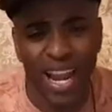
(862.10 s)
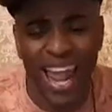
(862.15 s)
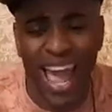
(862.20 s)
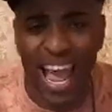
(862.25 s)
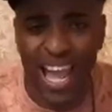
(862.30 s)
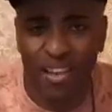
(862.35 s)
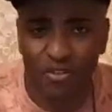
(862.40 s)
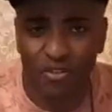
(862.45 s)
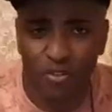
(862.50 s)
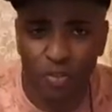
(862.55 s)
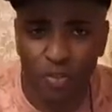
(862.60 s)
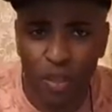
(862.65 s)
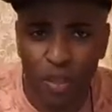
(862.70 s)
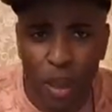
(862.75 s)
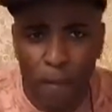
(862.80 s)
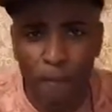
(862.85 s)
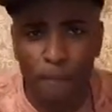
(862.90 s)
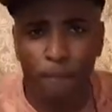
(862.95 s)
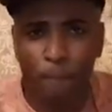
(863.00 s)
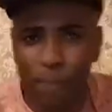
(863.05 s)
my life,
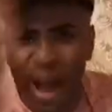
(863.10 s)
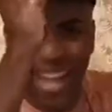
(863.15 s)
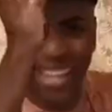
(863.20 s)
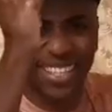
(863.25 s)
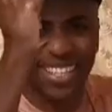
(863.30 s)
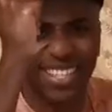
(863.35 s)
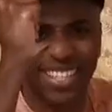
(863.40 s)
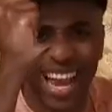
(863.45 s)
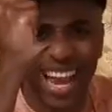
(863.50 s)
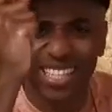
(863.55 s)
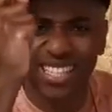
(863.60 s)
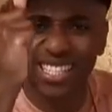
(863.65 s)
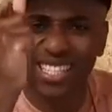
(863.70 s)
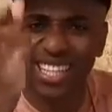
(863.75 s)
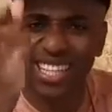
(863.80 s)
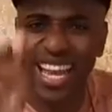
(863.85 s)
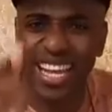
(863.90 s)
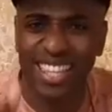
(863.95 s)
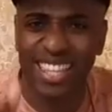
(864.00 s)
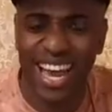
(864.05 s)
but
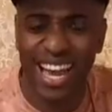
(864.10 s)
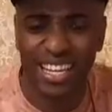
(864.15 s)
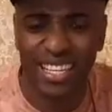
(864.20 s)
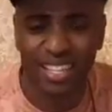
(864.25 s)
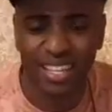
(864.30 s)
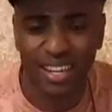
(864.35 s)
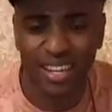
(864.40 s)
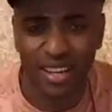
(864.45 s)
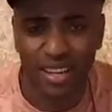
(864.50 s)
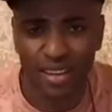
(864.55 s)
just like that,